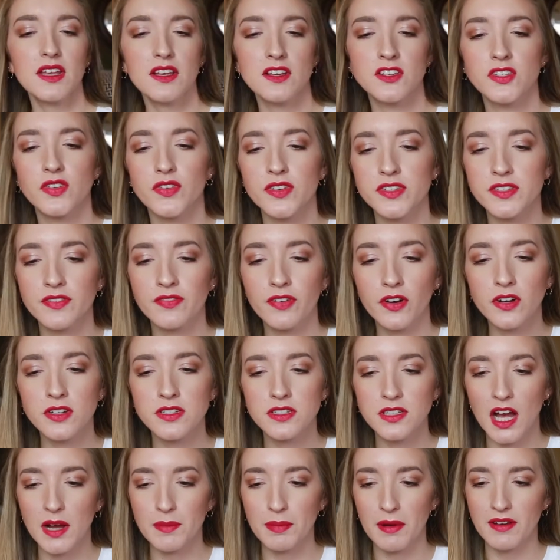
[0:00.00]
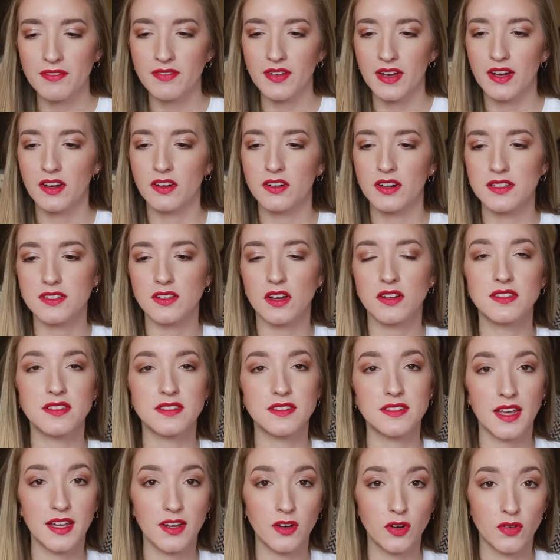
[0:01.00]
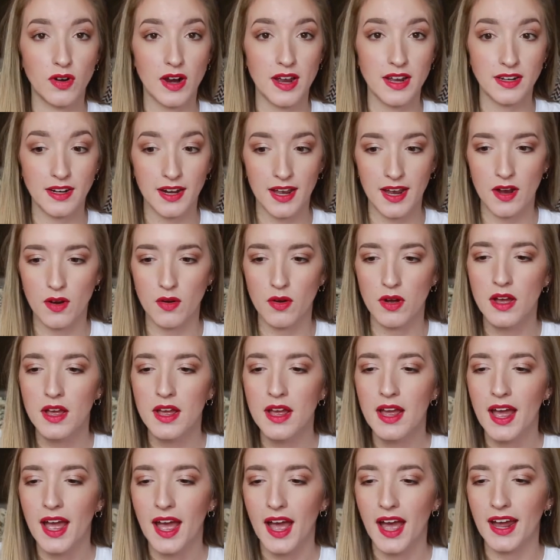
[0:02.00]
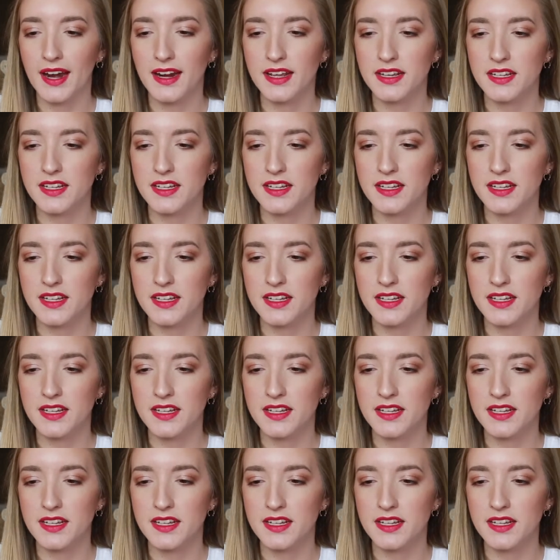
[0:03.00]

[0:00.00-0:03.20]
So this first top I found is on sale right now at